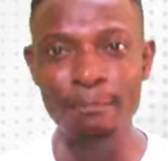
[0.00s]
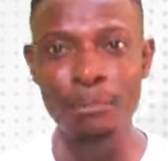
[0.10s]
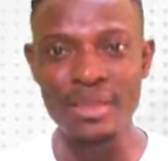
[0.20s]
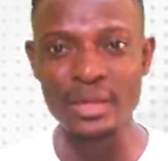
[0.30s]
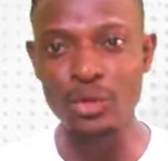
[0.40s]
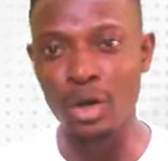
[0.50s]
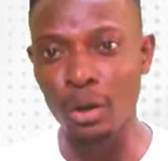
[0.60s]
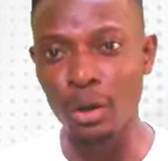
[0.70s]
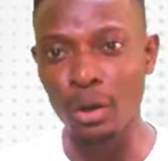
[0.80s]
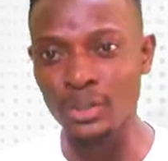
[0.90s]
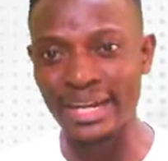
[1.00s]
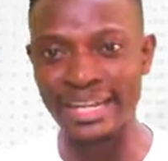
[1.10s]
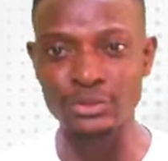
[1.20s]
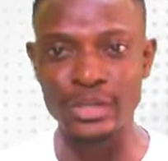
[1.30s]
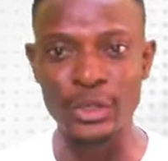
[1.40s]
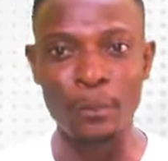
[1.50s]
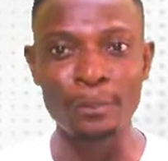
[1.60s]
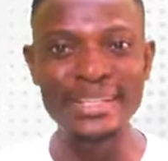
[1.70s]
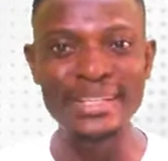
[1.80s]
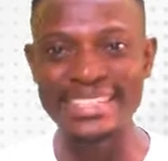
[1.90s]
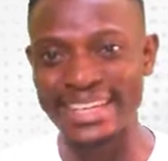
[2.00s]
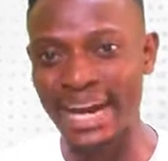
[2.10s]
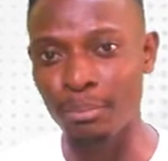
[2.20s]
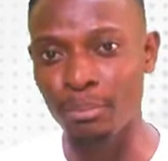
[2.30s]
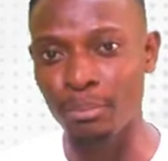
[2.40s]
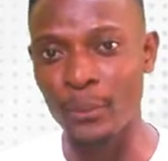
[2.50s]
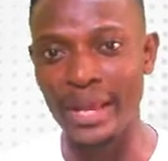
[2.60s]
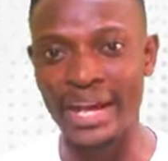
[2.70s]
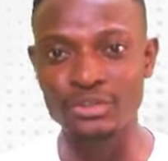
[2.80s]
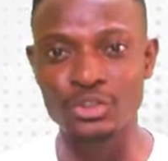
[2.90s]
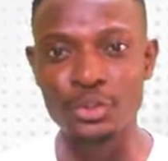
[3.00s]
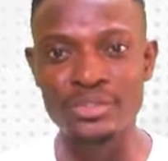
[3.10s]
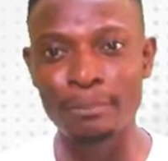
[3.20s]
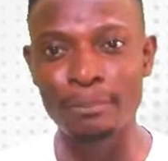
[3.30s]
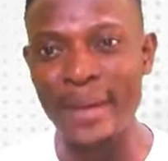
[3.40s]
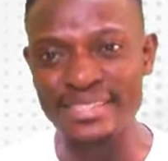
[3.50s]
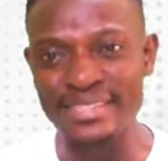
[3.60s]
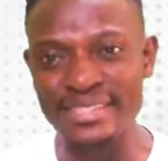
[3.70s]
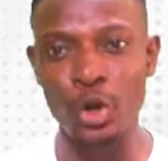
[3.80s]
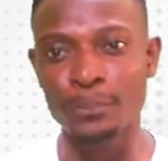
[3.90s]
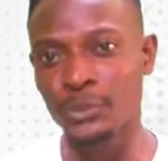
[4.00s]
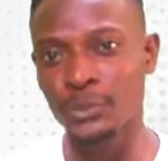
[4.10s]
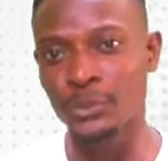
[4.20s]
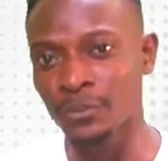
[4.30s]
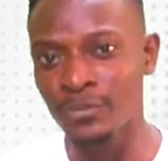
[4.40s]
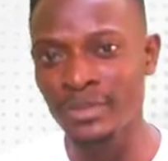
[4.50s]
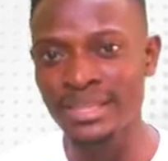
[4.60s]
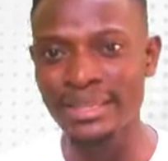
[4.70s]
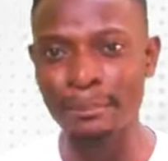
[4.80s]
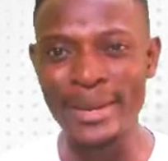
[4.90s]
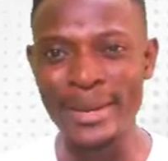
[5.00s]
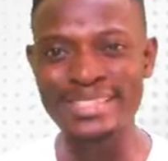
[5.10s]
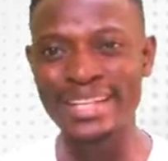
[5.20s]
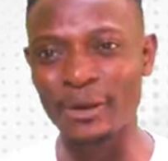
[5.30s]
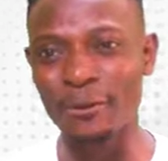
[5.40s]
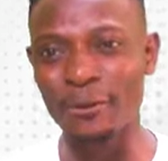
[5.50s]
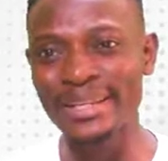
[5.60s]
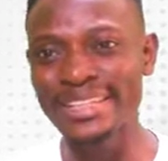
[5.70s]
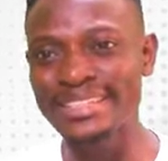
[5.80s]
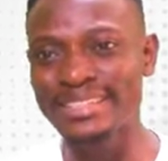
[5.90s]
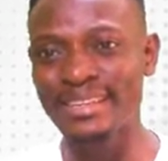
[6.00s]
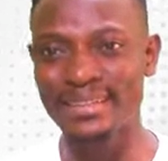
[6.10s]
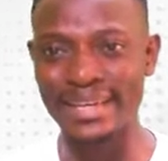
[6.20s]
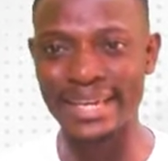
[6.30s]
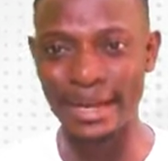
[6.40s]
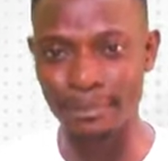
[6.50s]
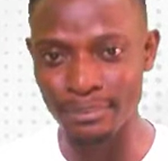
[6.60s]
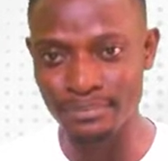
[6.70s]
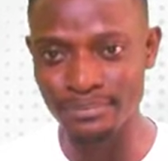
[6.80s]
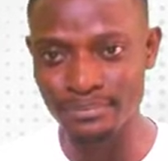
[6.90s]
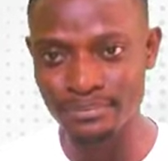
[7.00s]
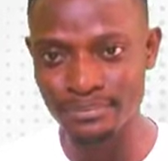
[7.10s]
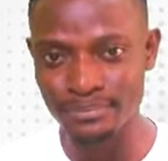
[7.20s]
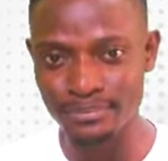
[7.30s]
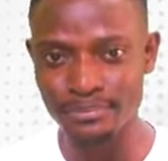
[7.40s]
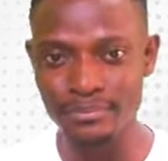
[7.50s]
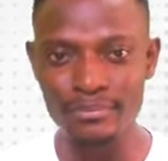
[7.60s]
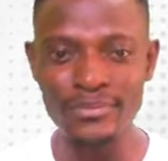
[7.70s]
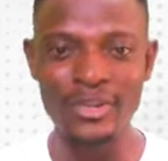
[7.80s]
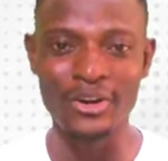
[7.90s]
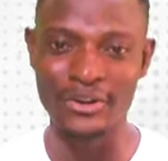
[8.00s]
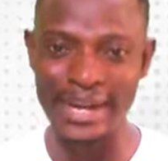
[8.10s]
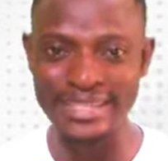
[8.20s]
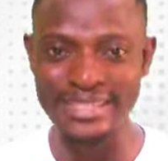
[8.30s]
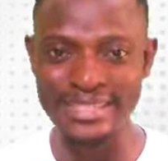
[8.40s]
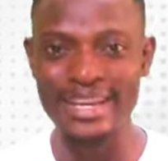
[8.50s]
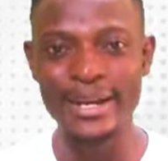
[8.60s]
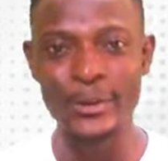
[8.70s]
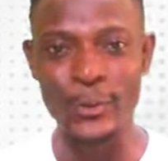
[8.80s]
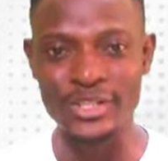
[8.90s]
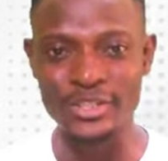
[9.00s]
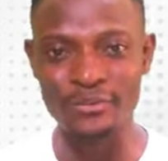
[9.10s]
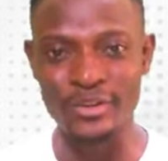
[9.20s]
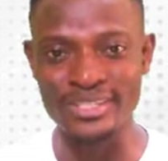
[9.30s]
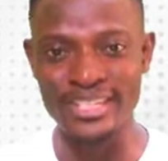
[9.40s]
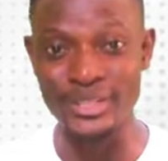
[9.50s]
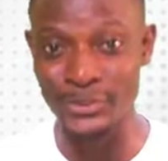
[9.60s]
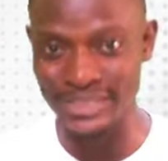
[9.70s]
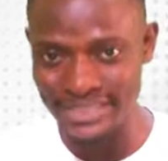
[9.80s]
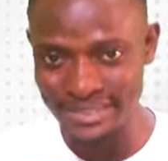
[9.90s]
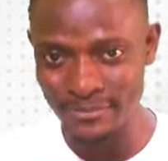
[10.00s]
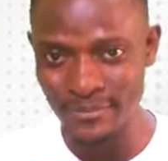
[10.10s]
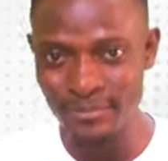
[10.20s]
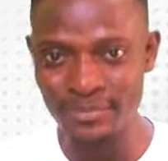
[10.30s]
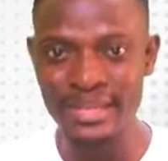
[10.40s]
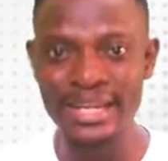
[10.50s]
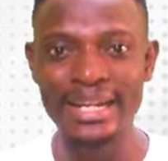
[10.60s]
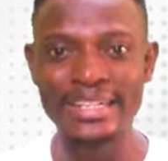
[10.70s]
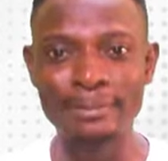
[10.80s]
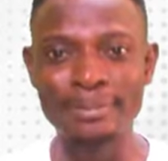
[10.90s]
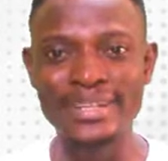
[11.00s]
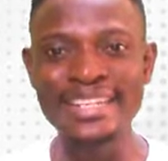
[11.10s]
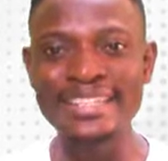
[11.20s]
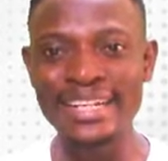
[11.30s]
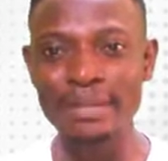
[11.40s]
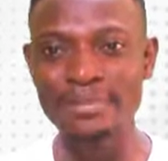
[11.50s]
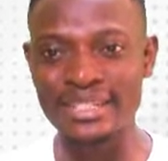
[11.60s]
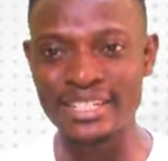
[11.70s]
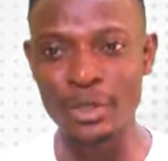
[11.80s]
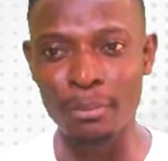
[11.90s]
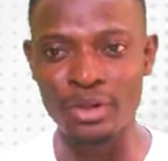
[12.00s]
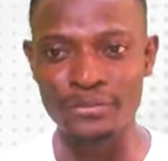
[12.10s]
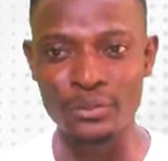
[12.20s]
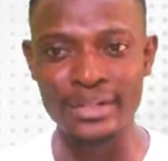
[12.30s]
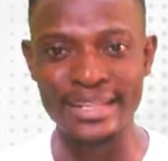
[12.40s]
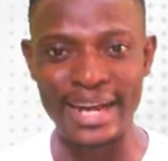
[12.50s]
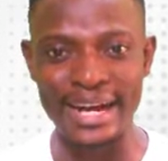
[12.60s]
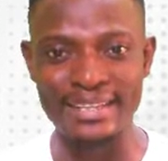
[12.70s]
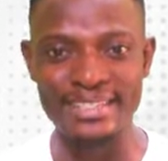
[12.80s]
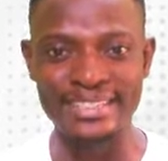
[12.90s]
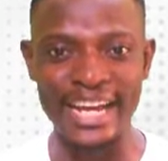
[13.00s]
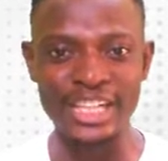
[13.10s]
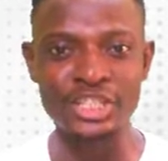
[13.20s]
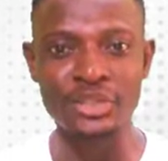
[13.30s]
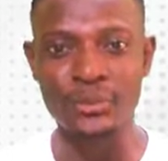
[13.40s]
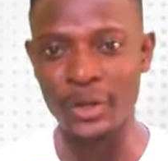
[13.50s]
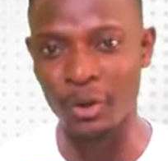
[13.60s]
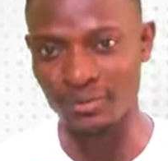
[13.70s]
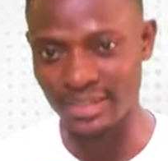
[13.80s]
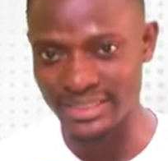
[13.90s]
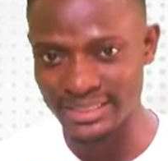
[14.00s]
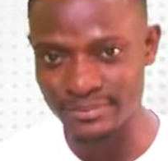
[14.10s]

more than one option can actually complete the gap, but we have to choose the best option, the best that completes the gap. Alright, question 46 reads, the police claim that a number of stolen cars recovered.